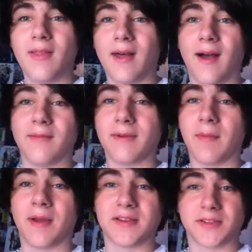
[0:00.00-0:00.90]
that
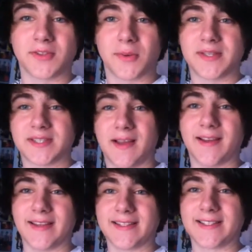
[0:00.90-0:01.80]
fan base on Twitter.
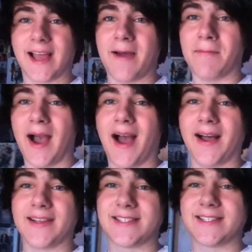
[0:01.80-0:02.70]
It's at
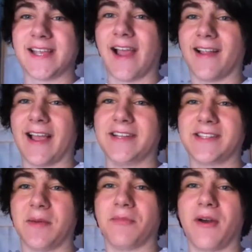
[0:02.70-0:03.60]

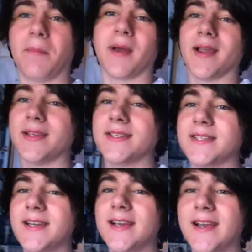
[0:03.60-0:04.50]
CLHM
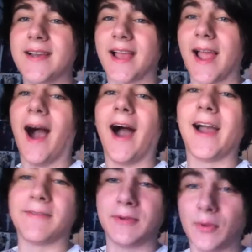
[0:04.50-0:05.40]
fanbase. Okay, I
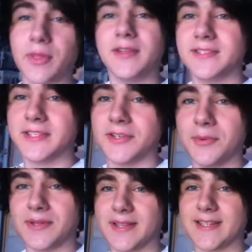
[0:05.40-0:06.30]
have nothing to
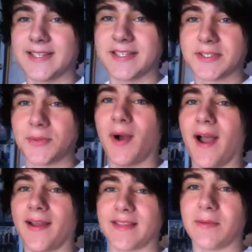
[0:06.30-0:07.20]
do with this, I
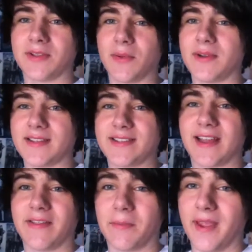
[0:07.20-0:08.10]
swear. They were doing it to
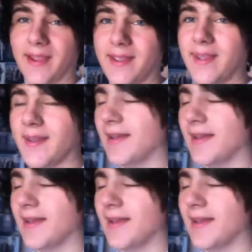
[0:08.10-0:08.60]
take the mick.